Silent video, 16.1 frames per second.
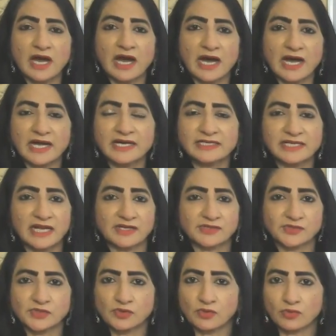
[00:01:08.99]
higher
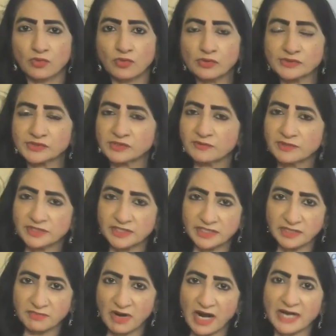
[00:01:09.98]
taxes on goods which
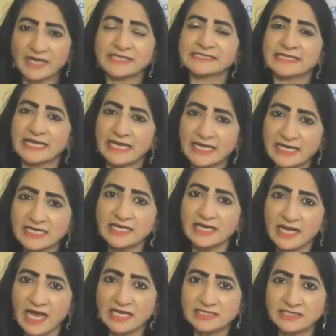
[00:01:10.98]
demand is
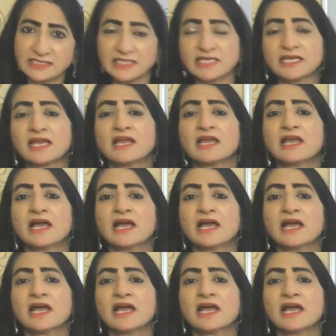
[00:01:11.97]
inelastic